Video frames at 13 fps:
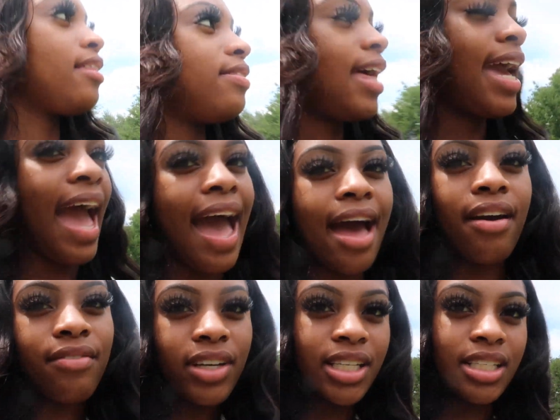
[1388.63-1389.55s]
they
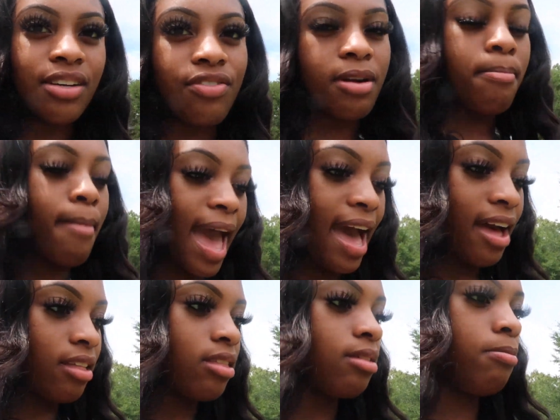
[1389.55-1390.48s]
have a different
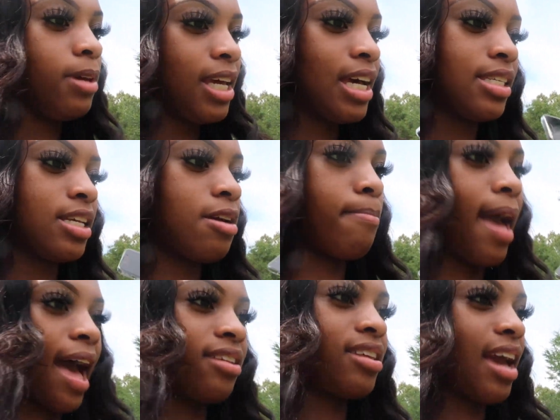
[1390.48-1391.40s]
math because their math